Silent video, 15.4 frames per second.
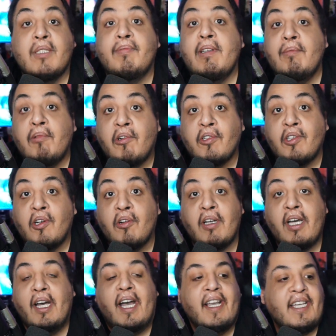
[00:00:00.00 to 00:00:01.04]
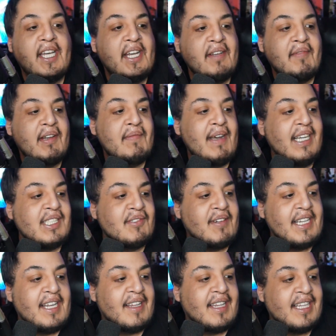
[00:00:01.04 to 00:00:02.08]
a speedball, dog. I can't even imagine
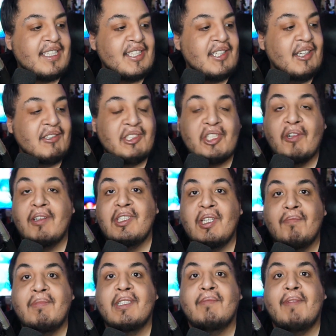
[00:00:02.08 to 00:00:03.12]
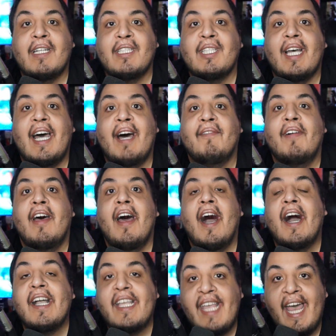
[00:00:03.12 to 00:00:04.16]
right now. Like, yo, Shonen Jump is about to have,
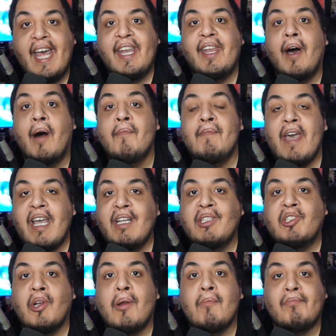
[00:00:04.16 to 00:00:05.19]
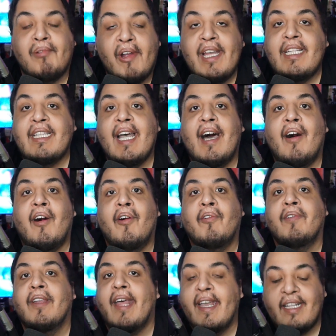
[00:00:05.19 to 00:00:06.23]
again, a major
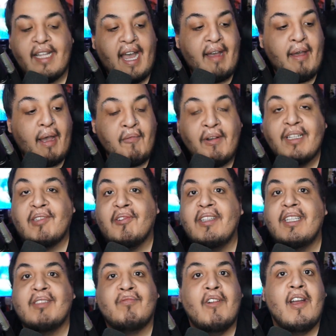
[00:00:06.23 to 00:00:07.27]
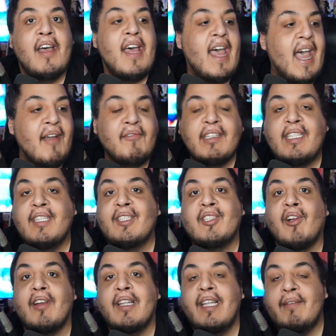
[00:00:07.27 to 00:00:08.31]
breakdown. Like, I went through this where everything
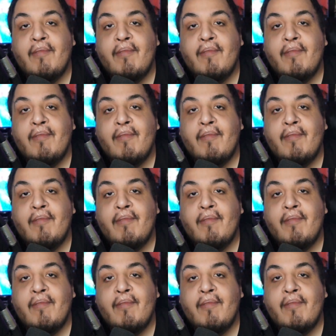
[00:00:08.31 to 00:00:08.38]
started